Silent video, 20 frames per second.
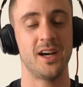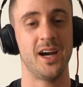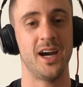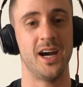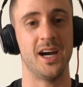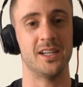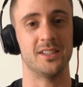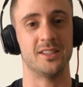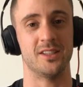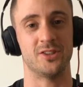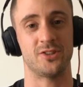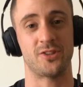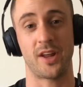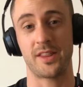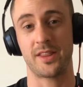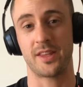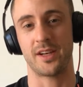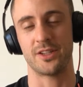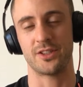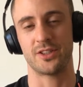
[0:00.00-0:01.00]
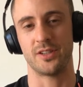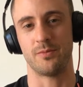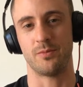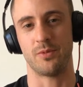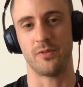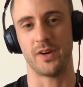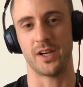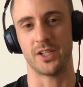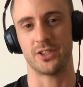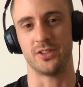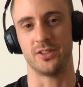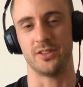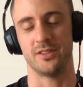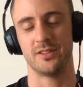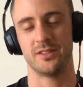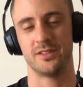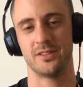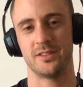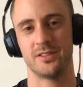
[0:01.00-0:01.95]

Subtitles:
as a strength conditioning professional,